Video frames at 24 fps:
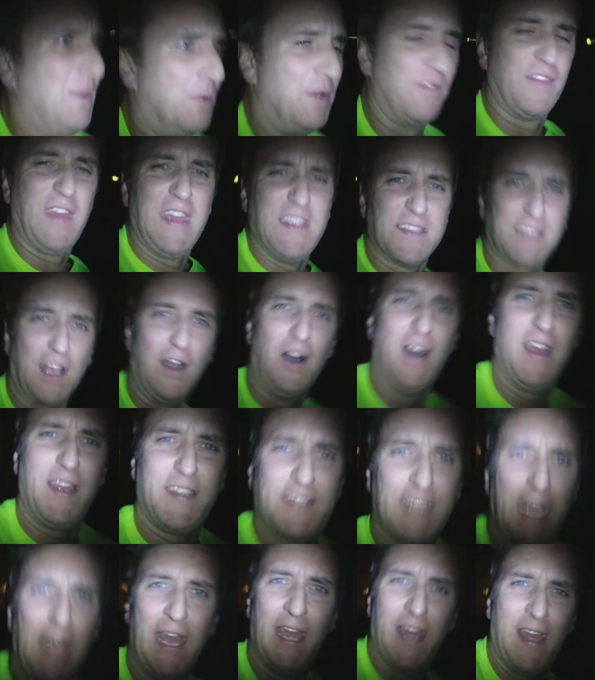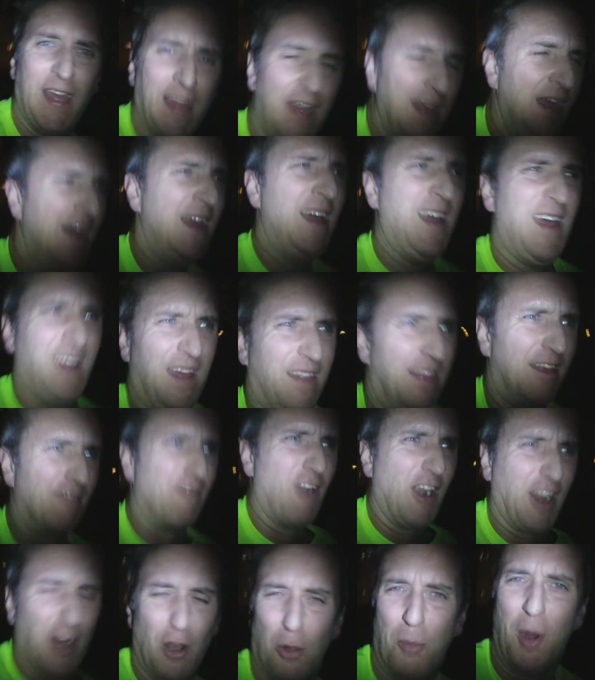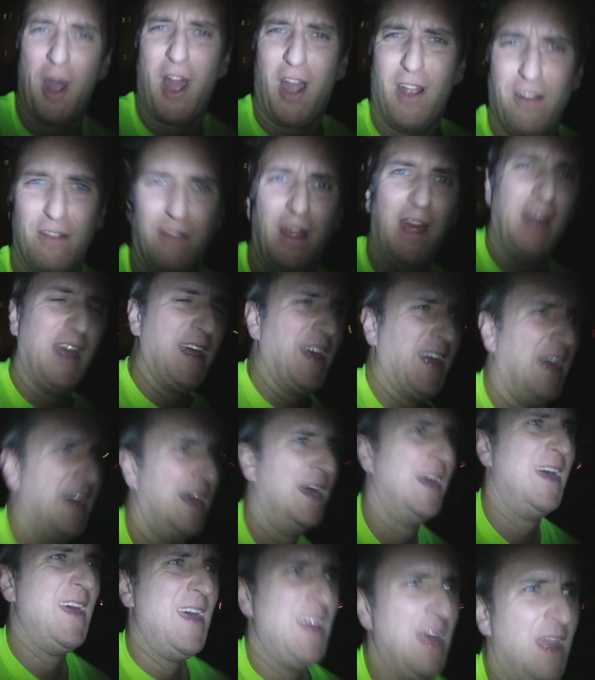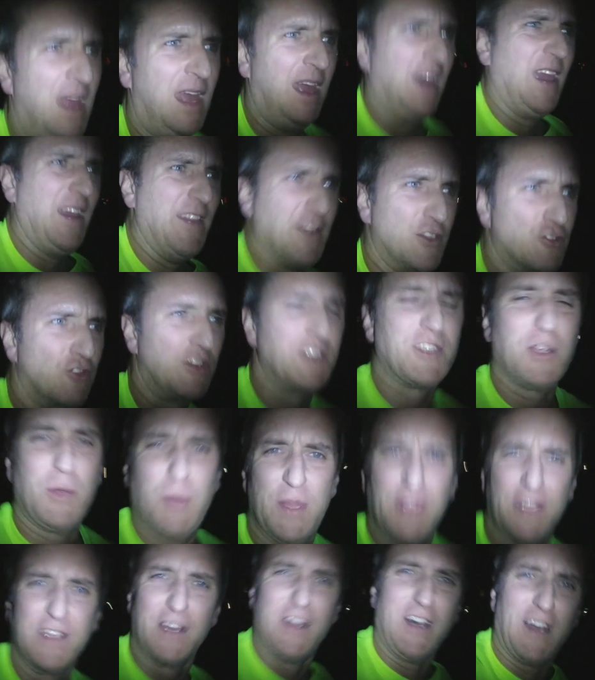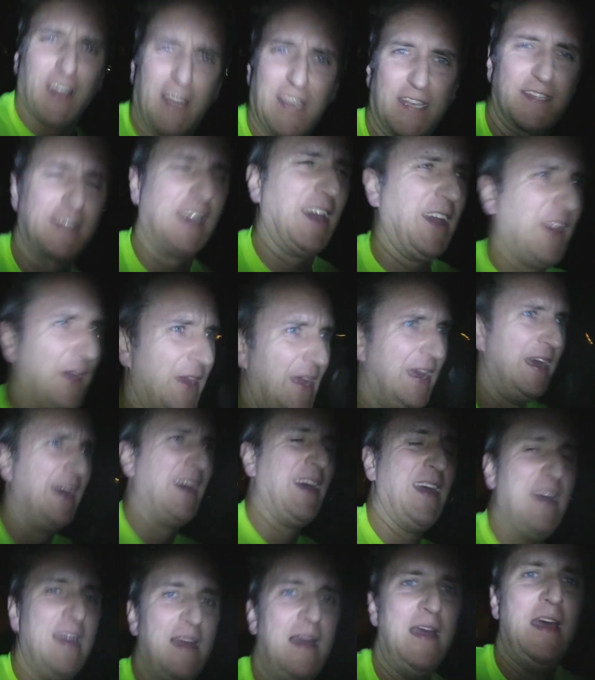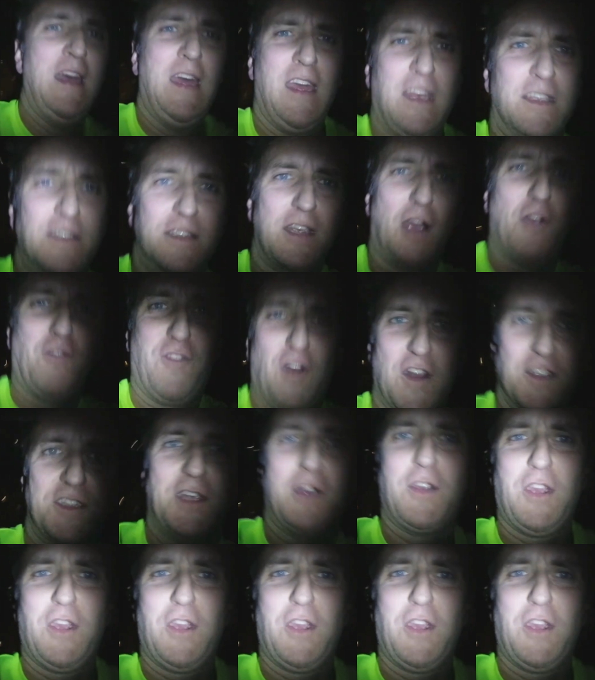with these guys than running on my own in the drizzle and the dark. So far